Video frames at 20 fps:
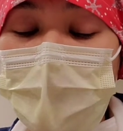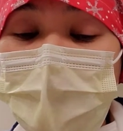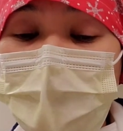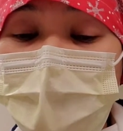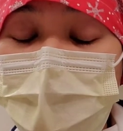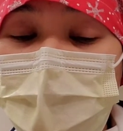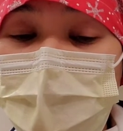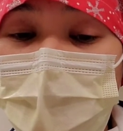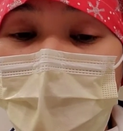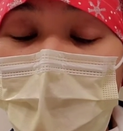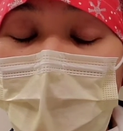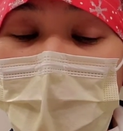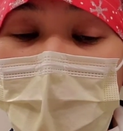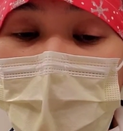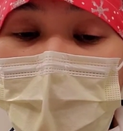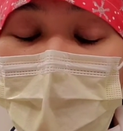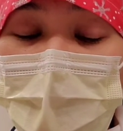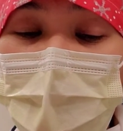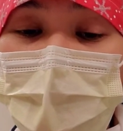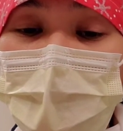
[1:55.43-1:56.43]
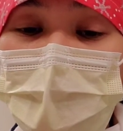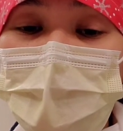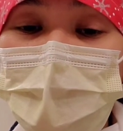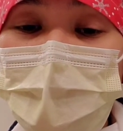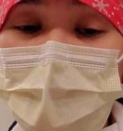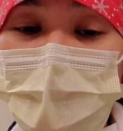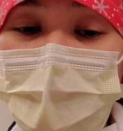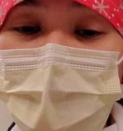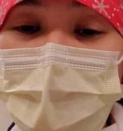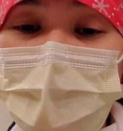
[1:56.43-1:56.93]
So I am
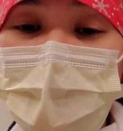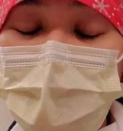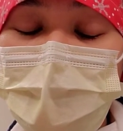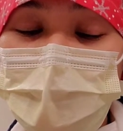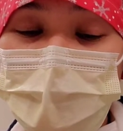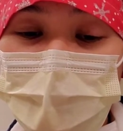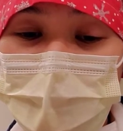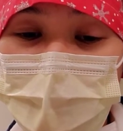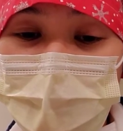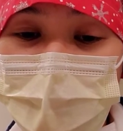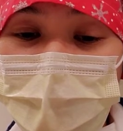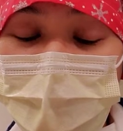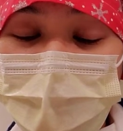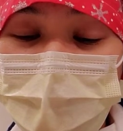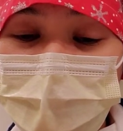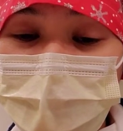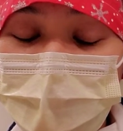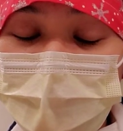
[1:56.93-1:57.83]
going to